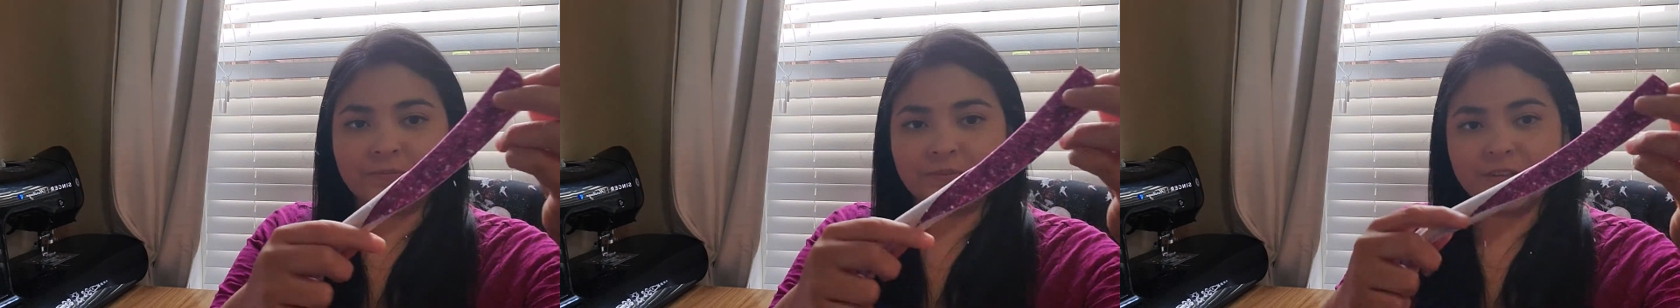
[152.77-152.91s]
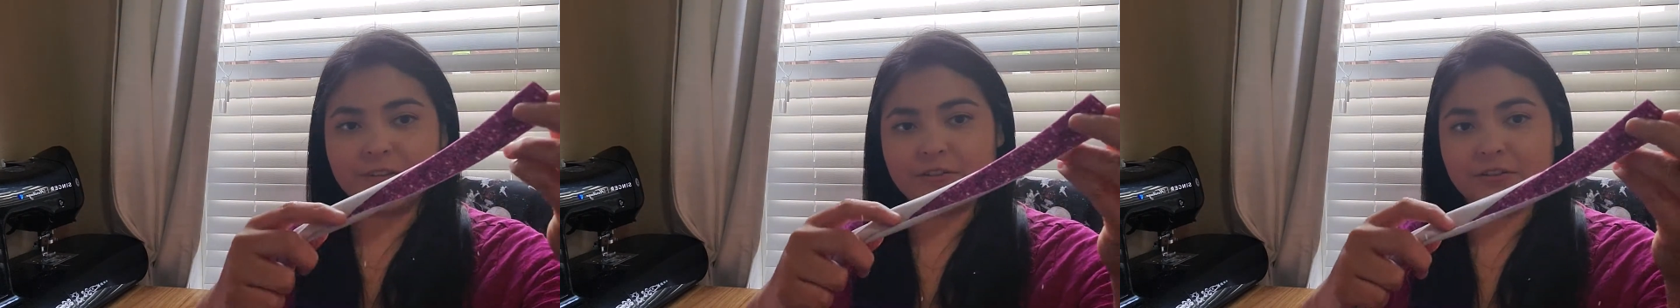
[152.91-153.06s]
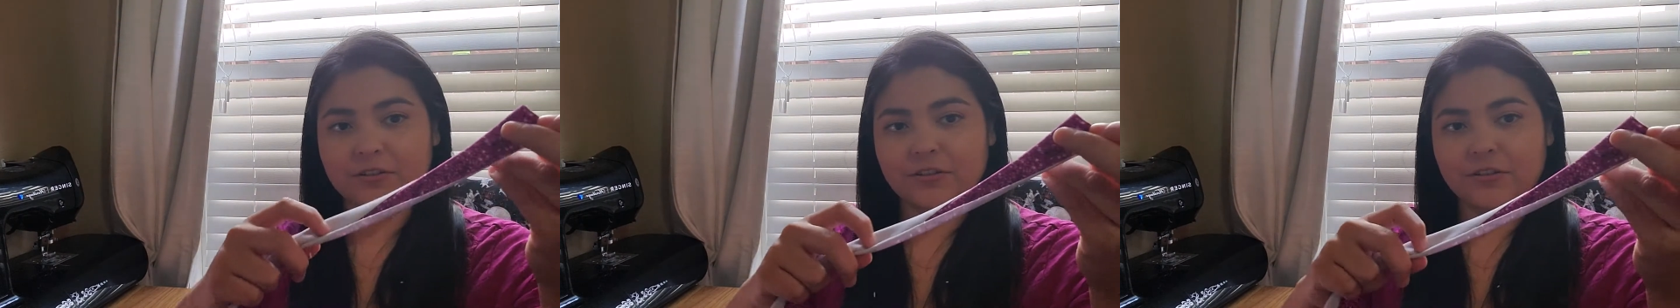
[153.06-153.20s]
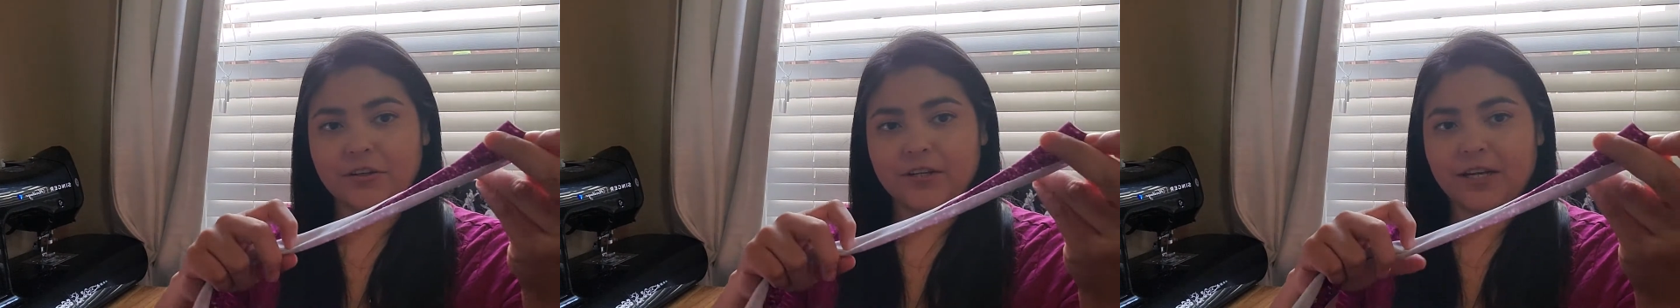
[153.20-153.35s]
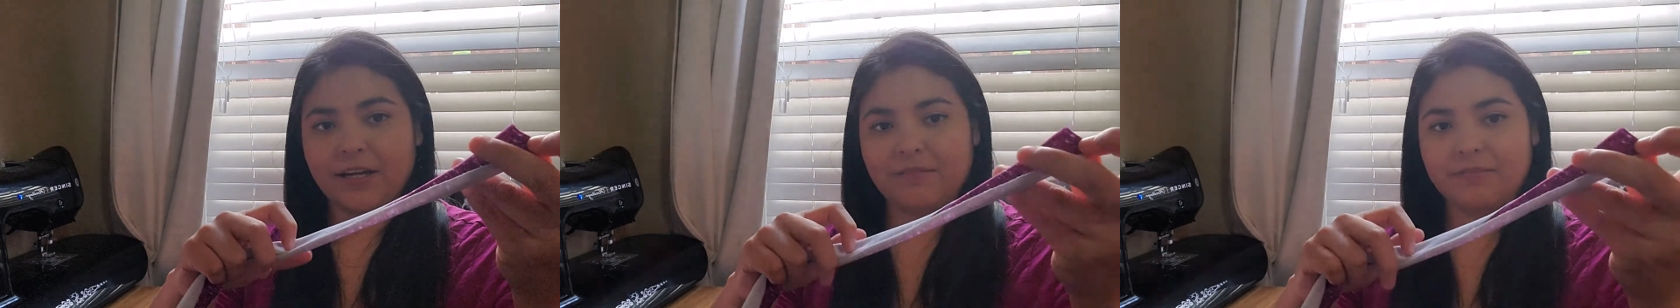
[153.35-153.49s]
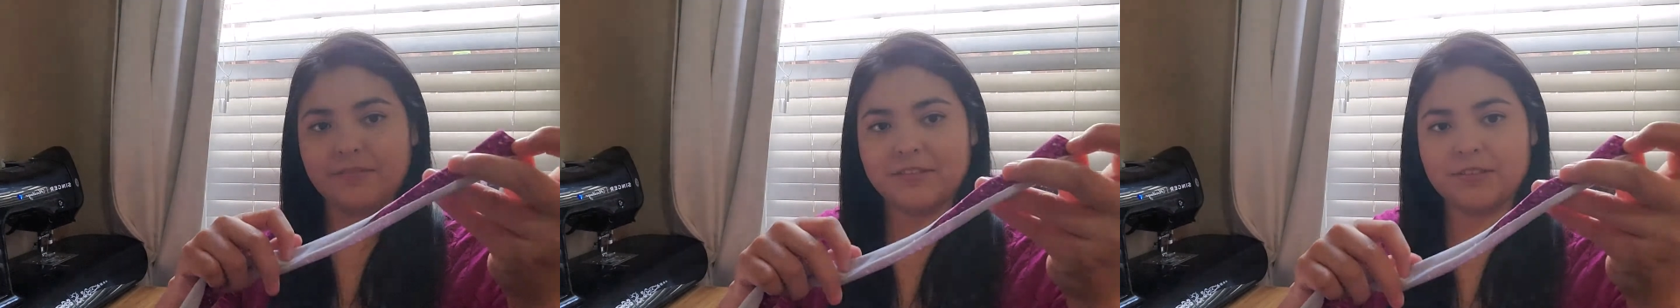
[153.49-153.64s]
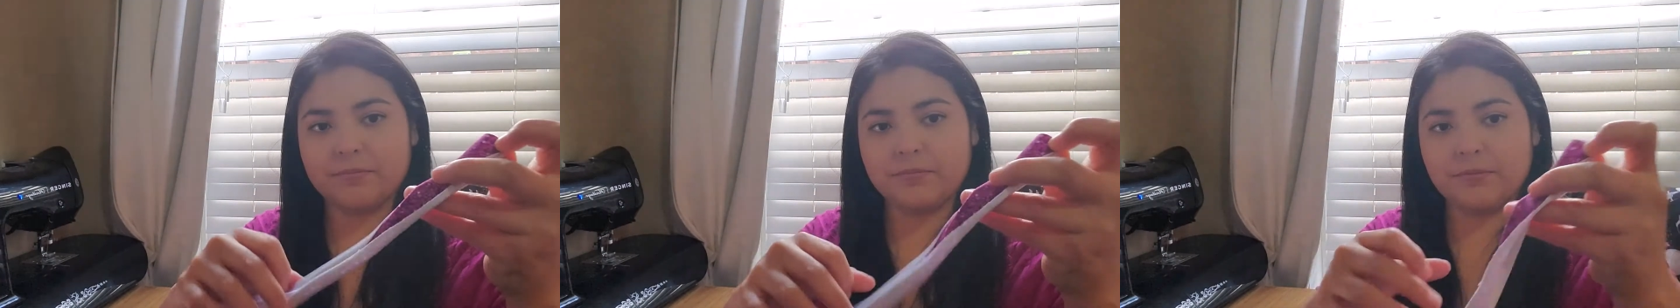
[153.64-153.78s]
So you're going to have
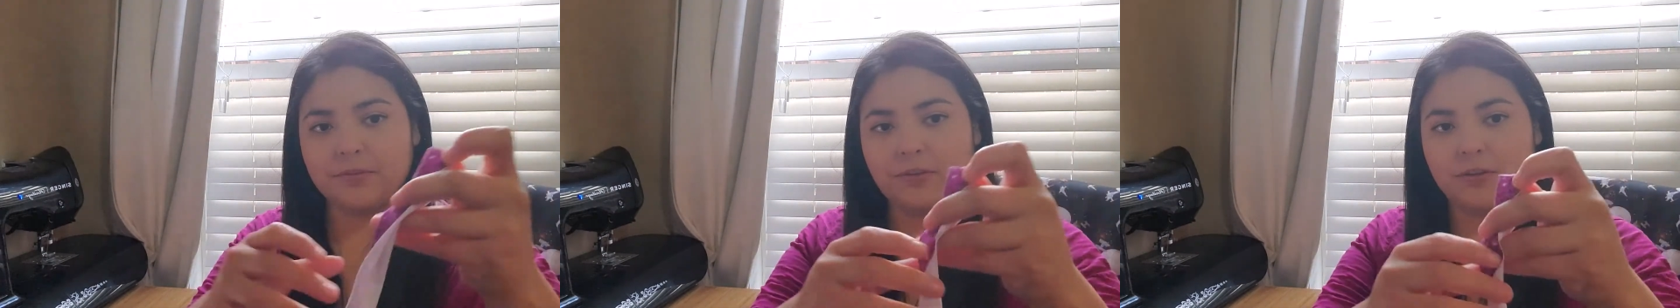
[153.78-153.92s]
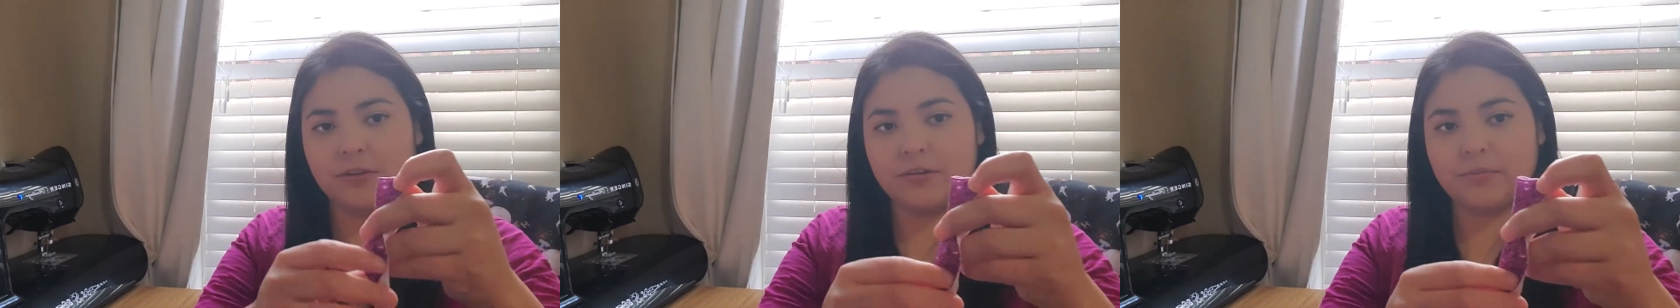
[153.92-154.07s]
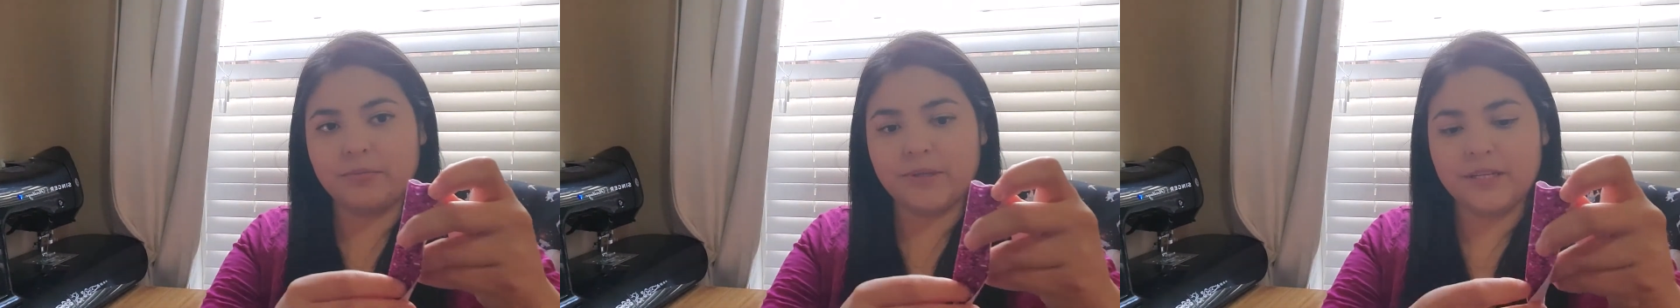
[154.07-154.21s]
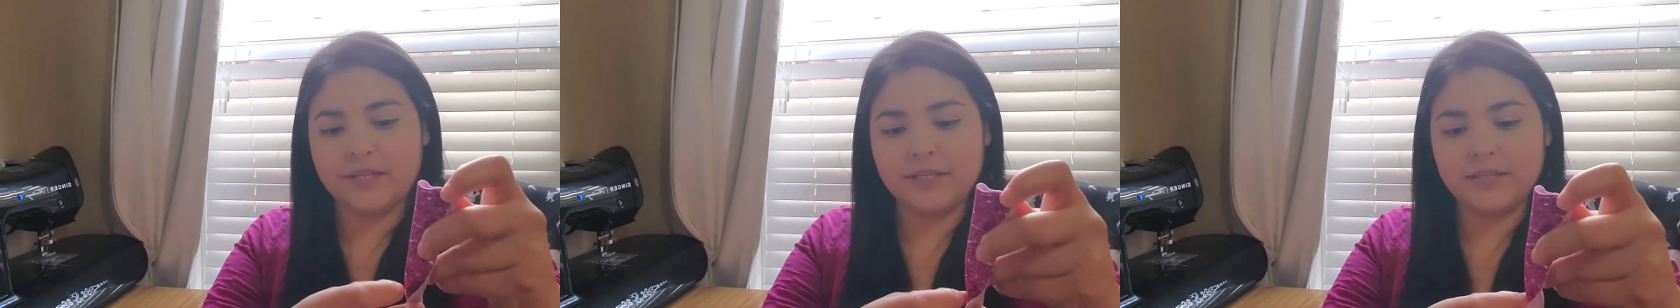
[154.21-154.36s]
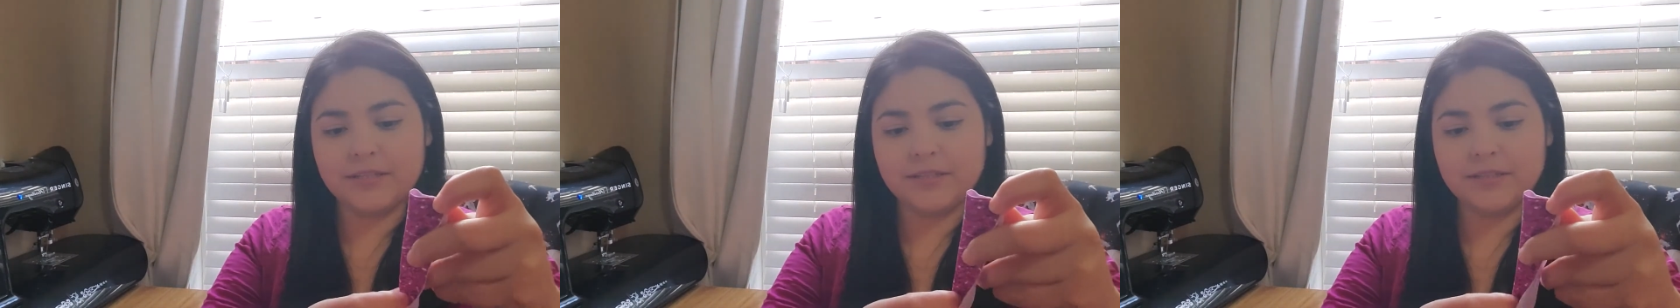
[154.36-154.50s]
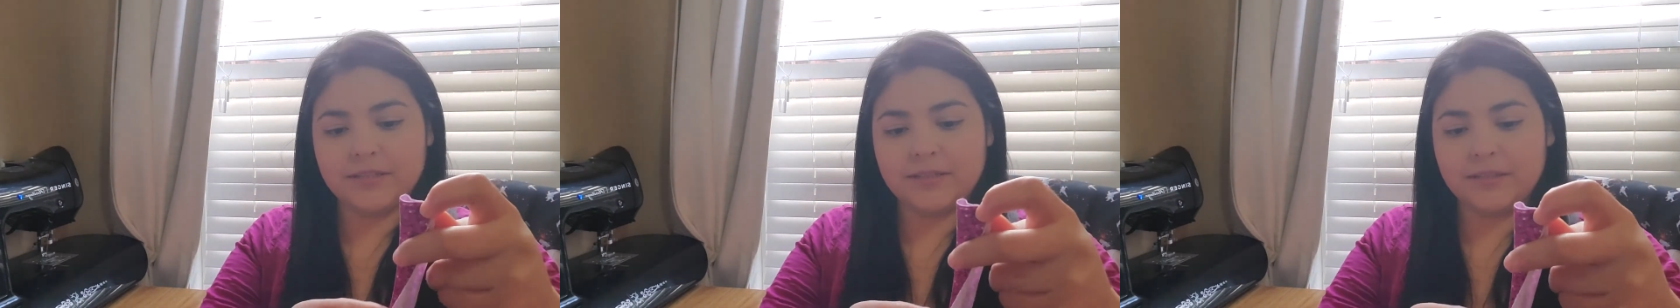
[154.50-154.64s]
this long piece.